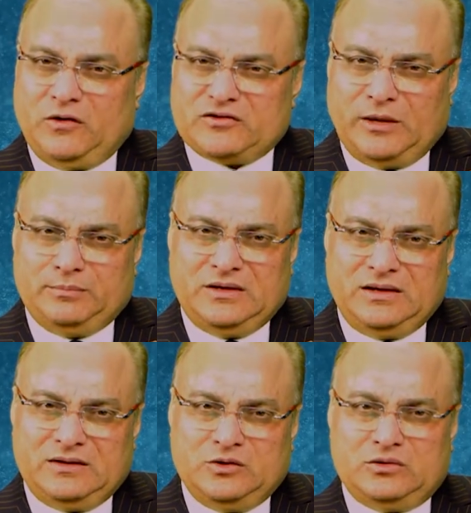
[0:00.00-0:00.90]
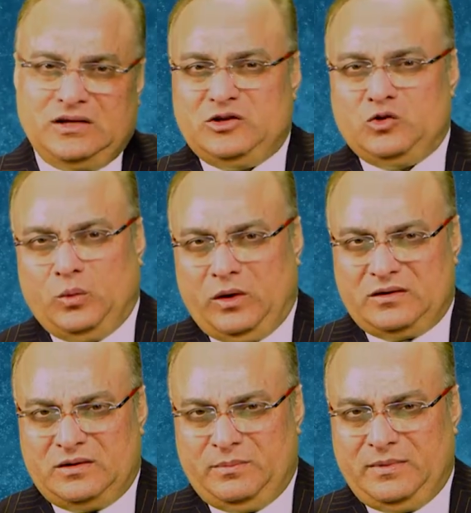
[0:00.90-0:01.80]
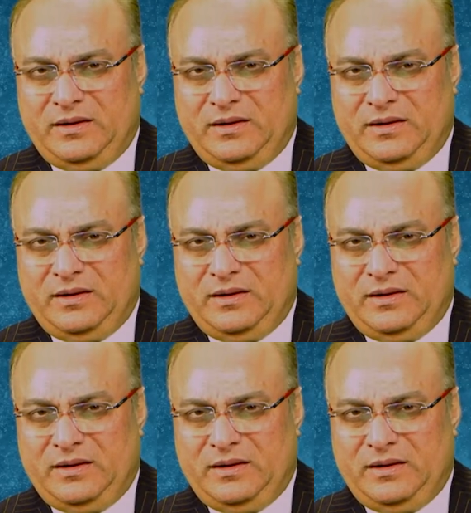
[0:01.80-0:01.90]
of something you think you wanted.